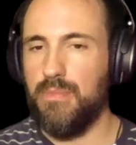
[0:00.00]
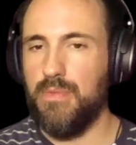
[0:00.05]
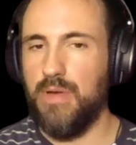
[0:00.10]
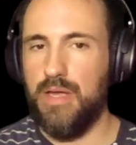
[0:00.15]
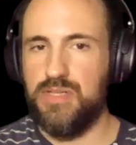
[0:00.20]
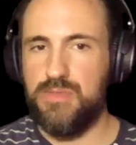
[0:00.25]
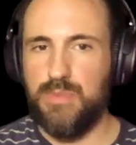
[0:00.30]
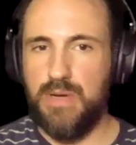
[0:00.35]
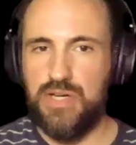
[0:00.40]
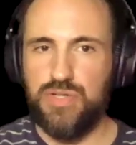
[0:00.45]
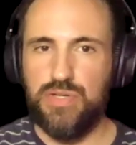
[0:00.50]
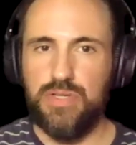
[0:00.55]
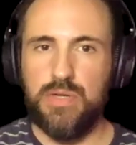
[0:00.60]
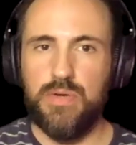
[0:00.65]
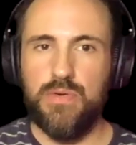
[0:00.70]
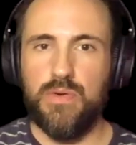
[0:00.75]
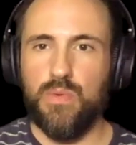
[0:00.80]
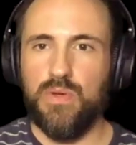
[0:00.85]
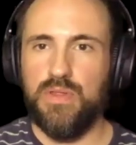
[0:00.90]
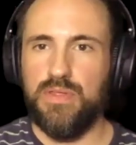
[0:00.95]
especially
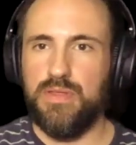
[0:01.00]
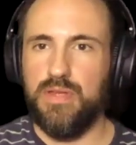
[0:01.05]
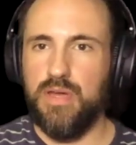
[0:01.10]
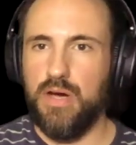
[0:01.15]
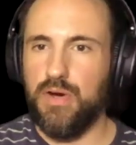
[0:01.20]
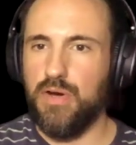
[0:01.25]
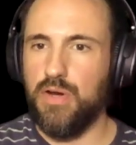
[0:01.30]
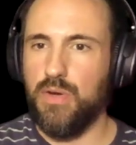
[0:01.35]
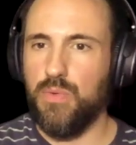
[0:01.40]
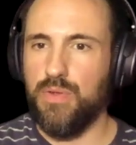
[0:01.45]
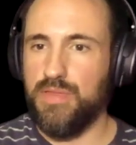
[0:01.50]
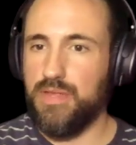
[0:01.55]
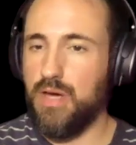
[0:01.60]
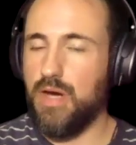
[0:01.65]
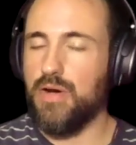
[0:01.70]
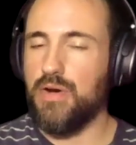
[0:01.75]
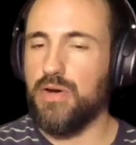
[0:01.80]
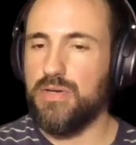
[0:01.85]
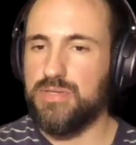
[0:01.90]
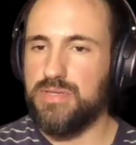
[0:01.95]
with
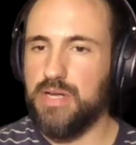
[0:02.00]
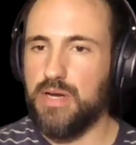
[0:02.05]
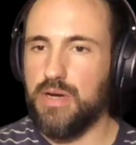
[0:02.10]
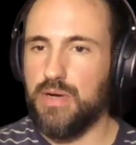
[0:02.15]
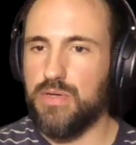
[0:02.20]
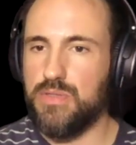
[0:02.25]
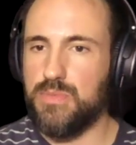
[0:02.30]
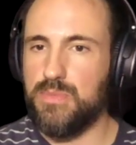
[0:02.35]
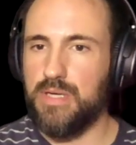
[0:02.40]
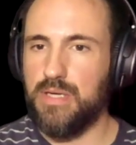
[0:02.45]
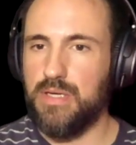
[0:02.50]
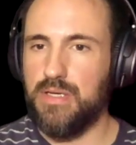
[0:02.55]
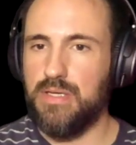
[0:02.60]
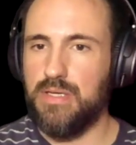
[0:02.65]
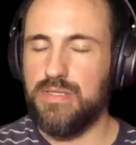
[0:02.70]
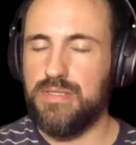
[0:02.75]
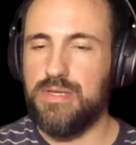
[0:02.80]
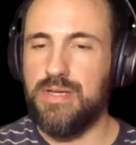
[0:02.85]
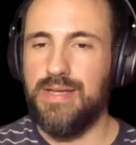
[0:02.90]
younger singers, because